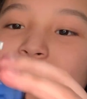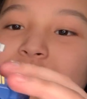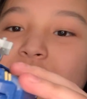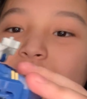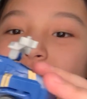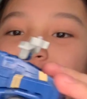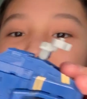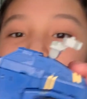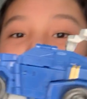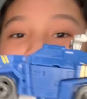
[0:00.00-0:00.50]

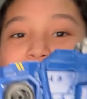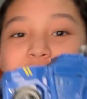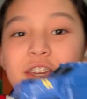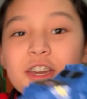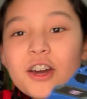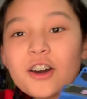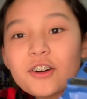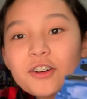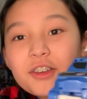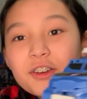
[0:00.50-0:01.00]
And there you
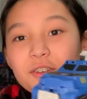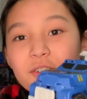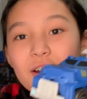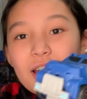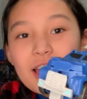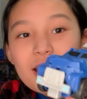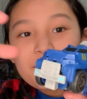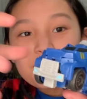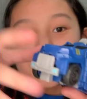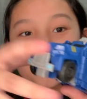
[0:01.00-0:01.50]
go. You
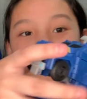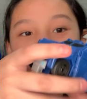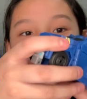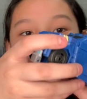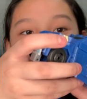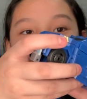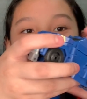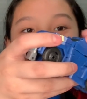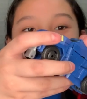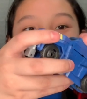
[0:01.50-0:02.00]
have the
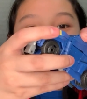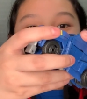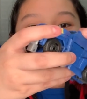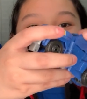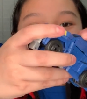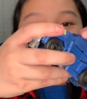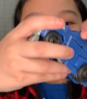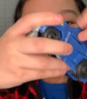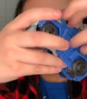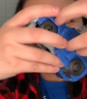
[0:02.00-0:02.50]
Jeep.
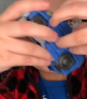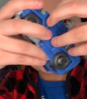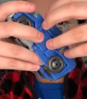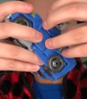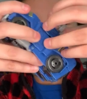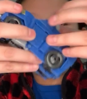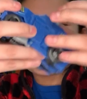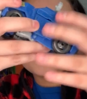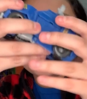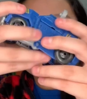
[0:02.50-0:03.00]

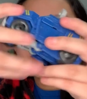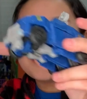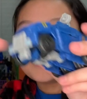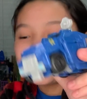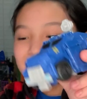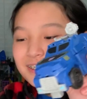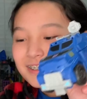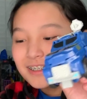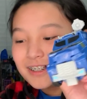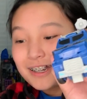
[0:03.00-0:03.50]
Kinda.
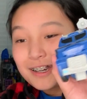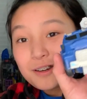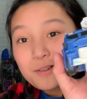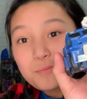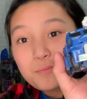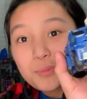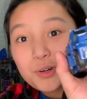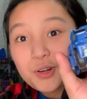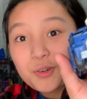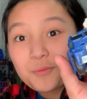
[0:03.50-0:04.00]

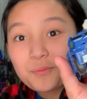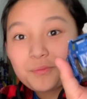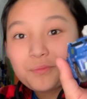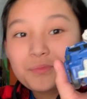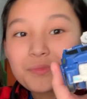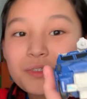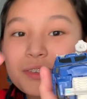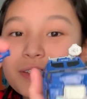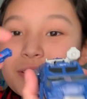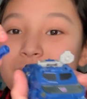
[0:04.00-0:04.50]
Boom.
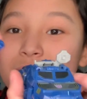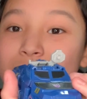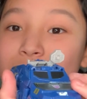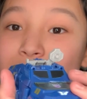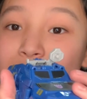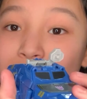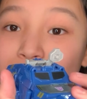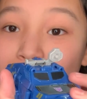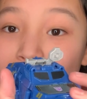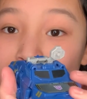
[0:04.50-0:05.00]

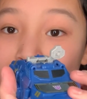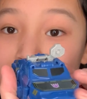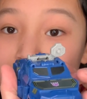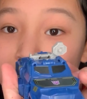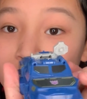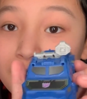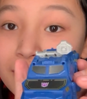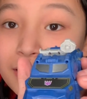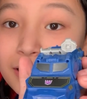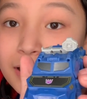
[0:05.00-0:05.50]

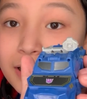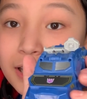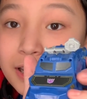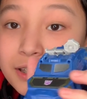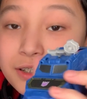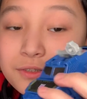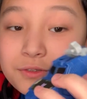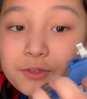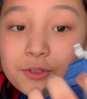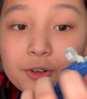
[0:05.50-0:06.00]

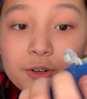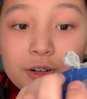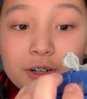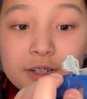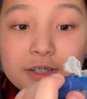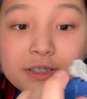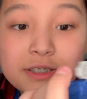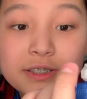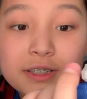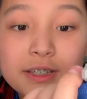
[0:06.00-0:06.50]
And of
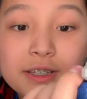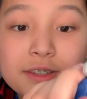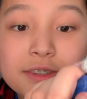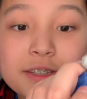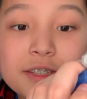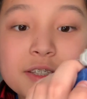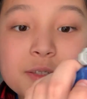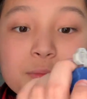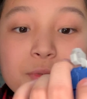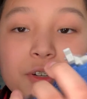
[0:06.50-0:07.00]
course, in
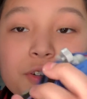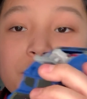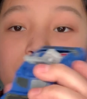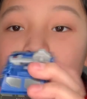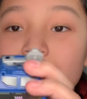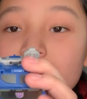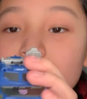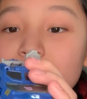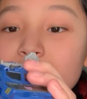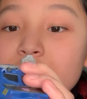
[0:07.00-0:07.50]
this mode, you
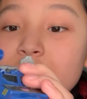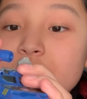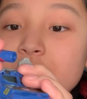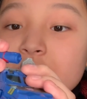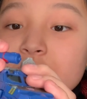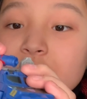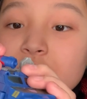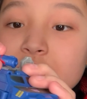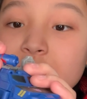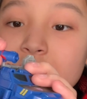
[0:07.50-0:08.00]
can
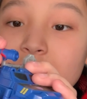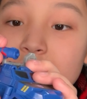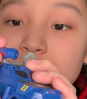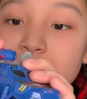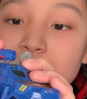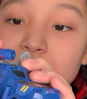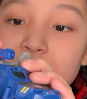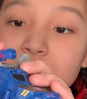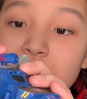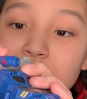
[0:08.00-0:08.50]
still
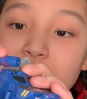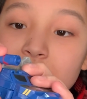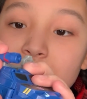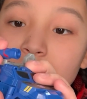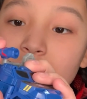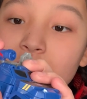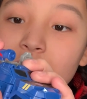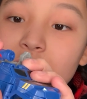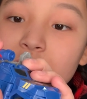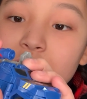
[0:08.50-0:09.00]
attach the
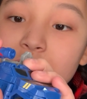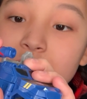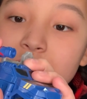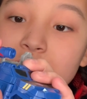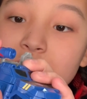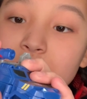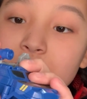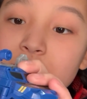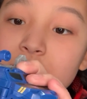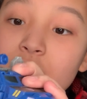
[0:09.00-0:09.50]
gun onto
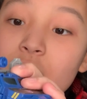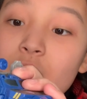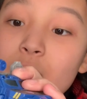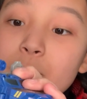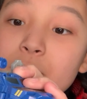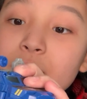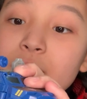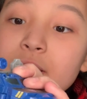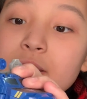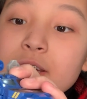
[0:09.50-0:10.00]
the top.